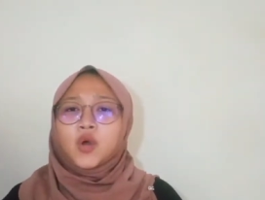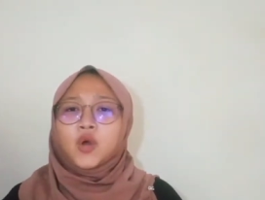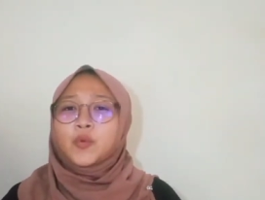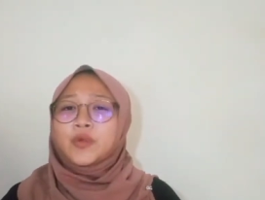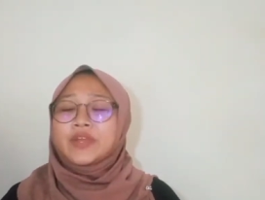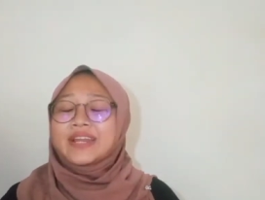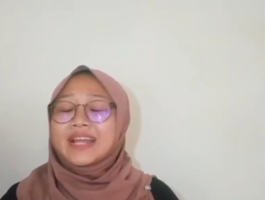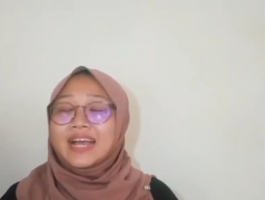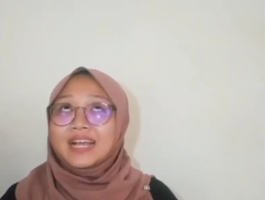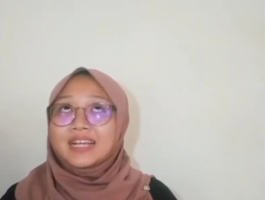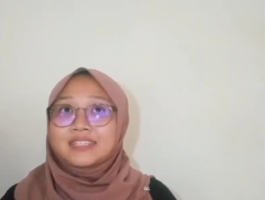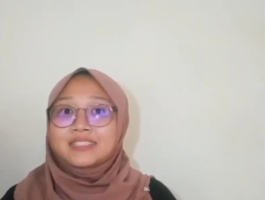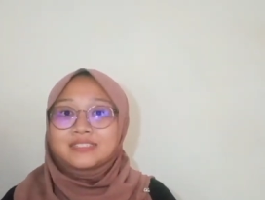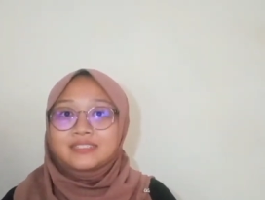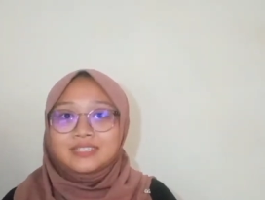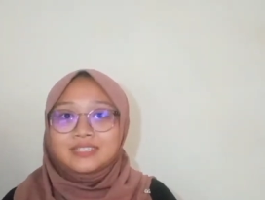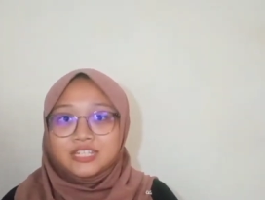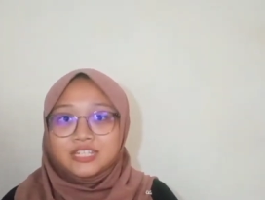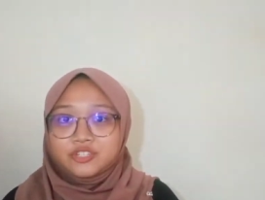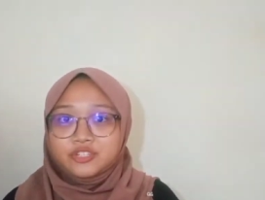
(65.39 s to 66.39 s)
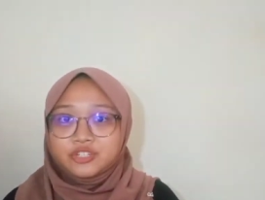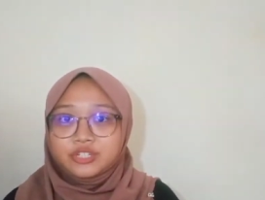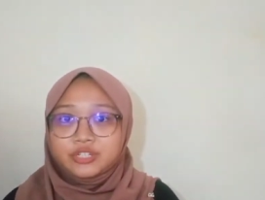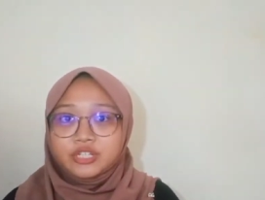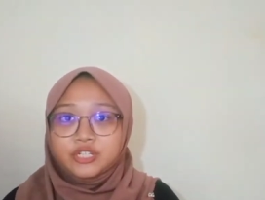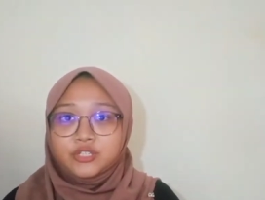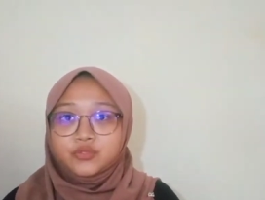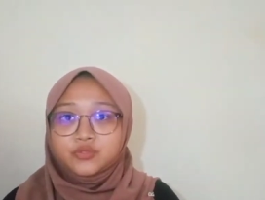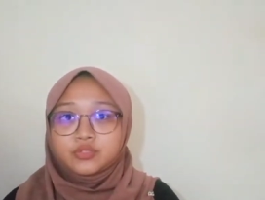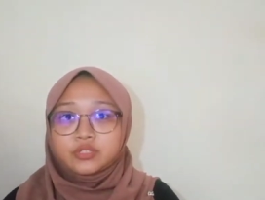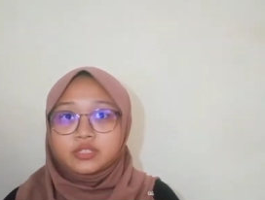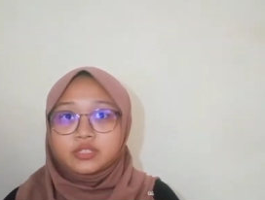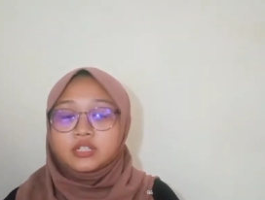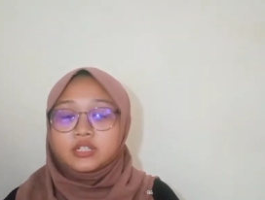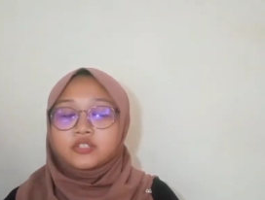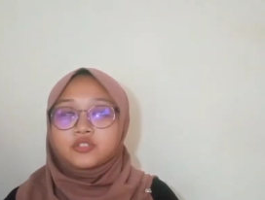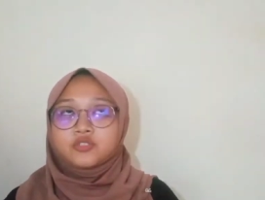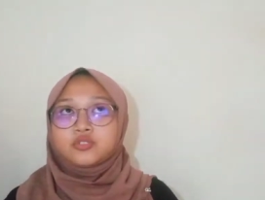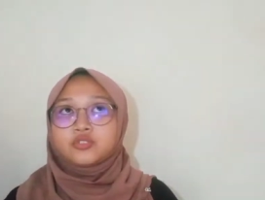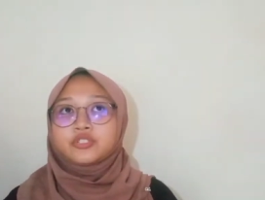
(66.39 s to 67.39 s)
When I see children using
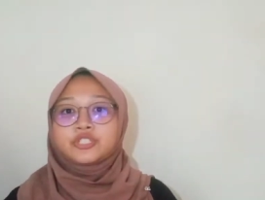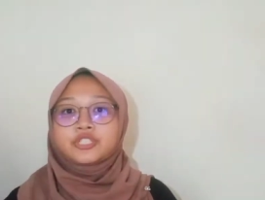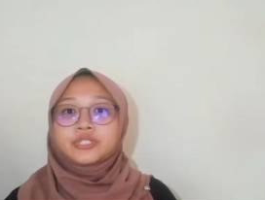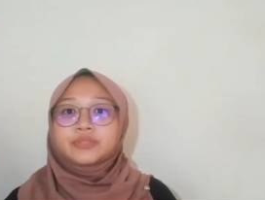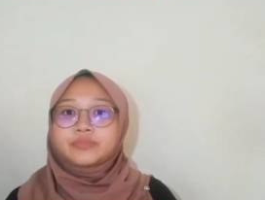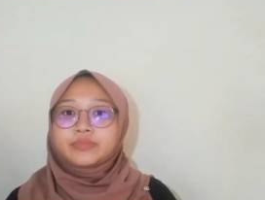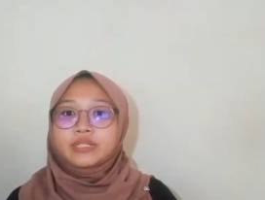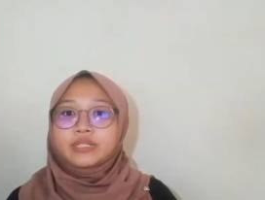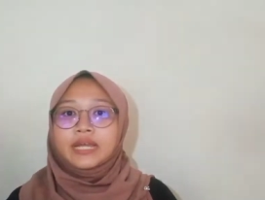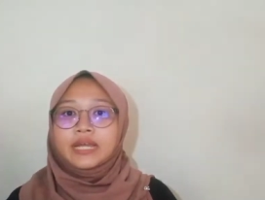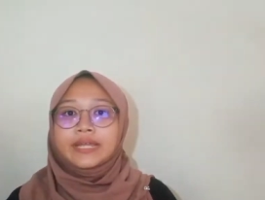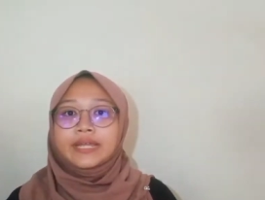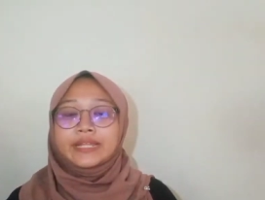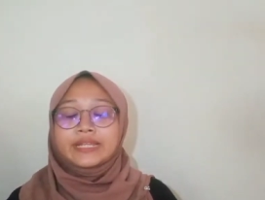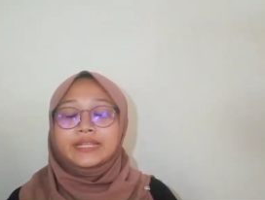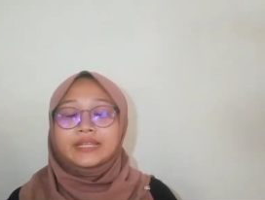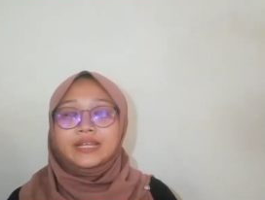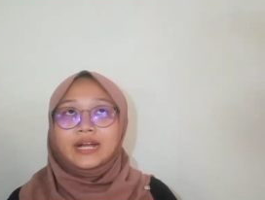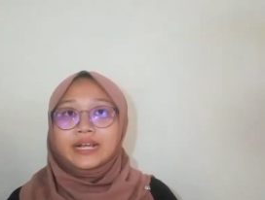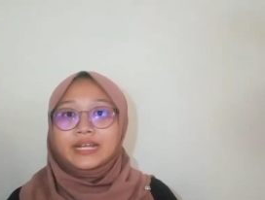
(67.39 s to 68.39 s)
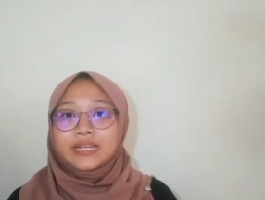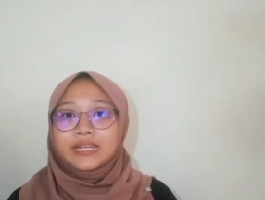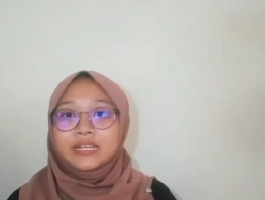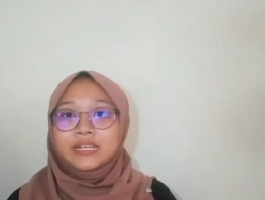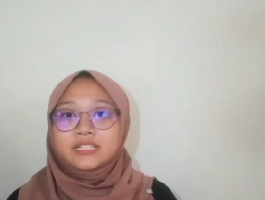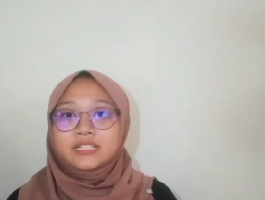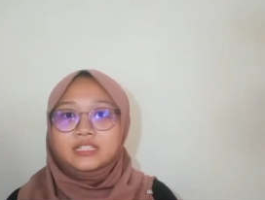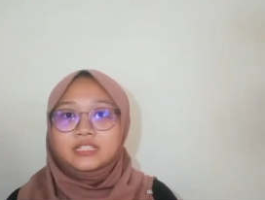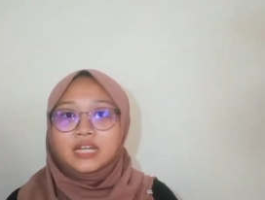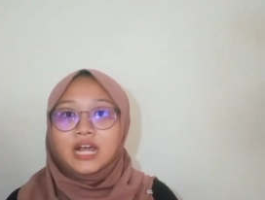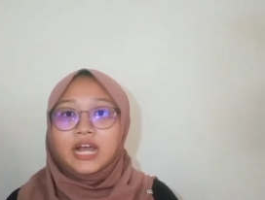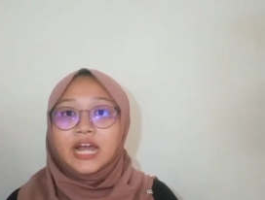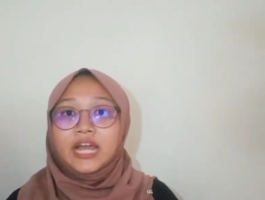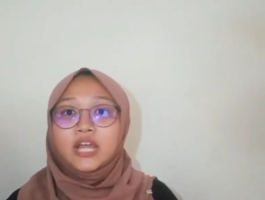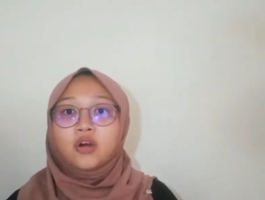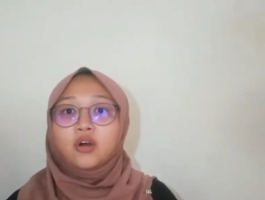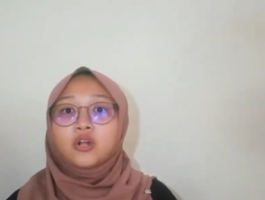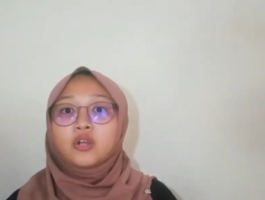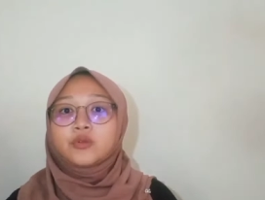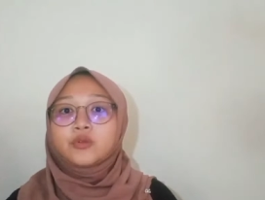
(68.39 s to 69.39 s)
a social media at young age,
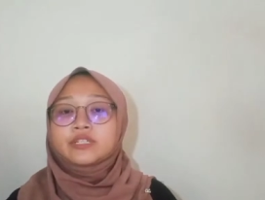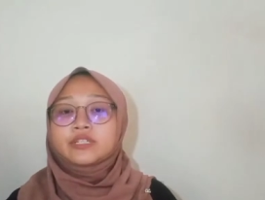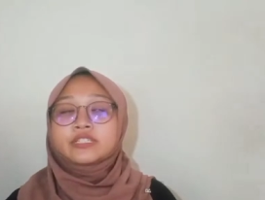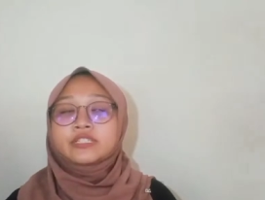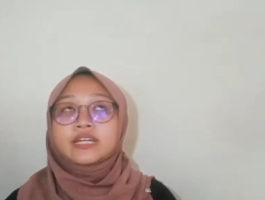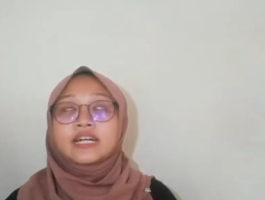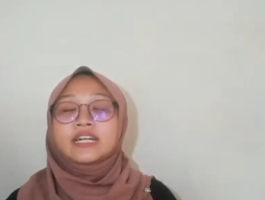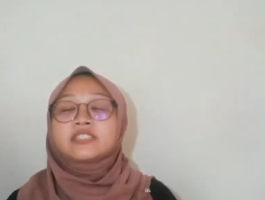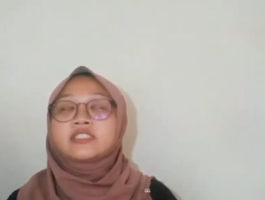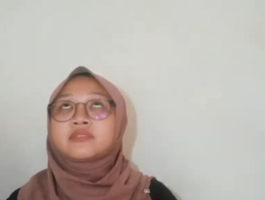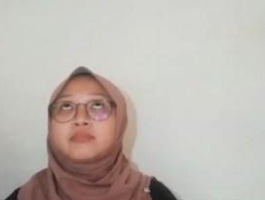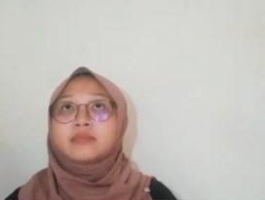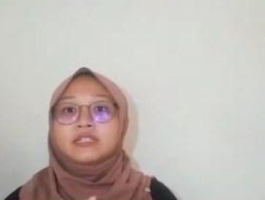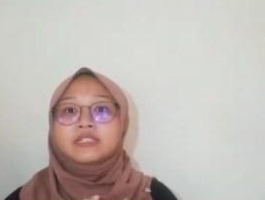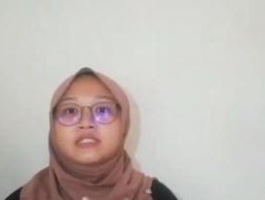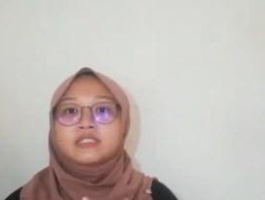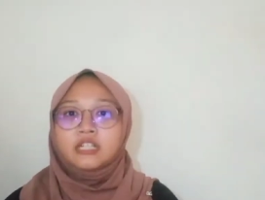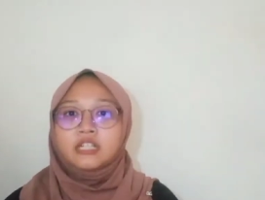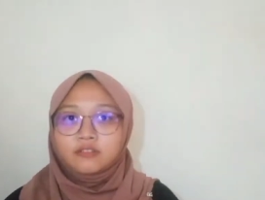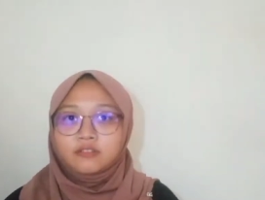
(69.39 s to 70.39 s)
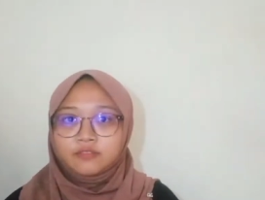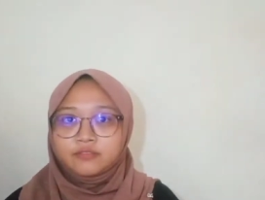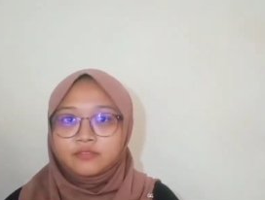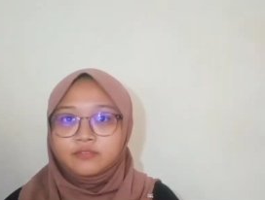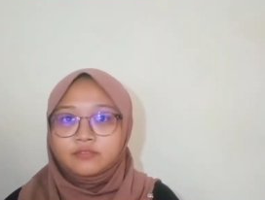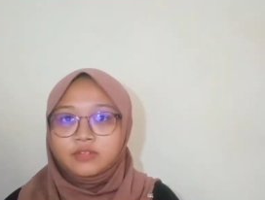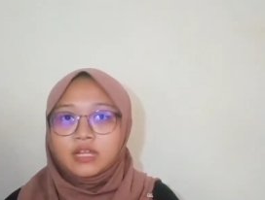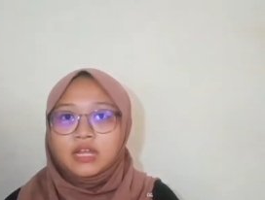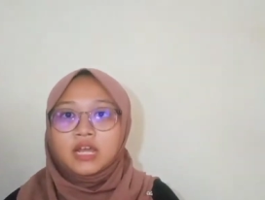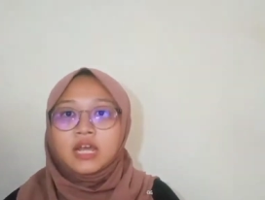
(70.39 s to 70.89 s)
I always ask myself,